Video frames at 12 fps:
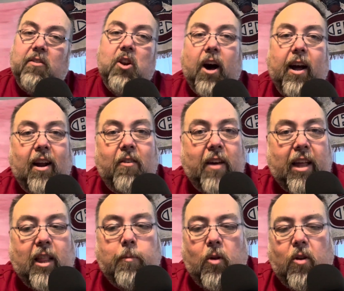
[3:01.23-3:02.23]
not
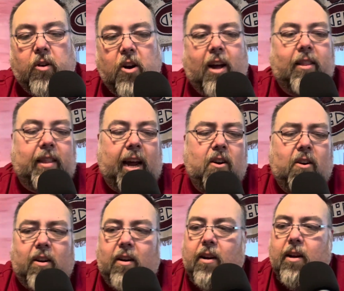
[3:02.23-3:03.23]
available or not there
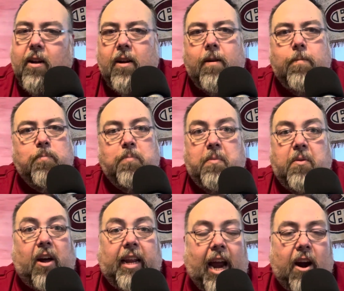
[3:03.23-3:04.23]
or
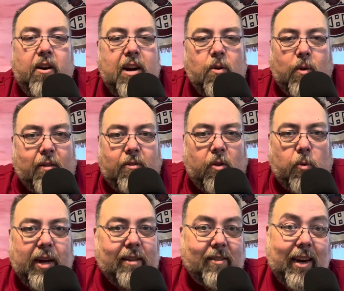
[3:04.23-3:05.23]
not caring, whatever the
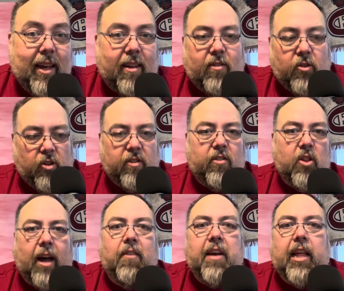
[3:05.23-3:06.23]
reason is, they're just
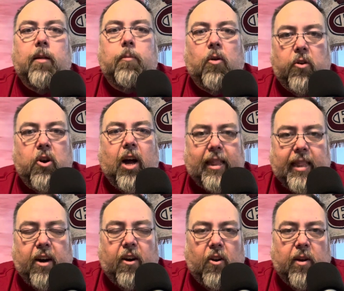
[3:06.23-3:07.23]
not available. They're not
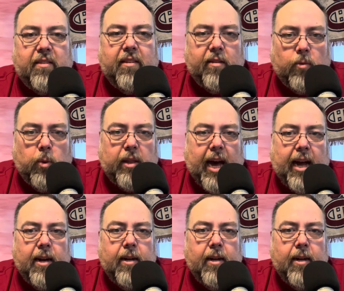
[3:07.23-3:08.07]
there to assist with that.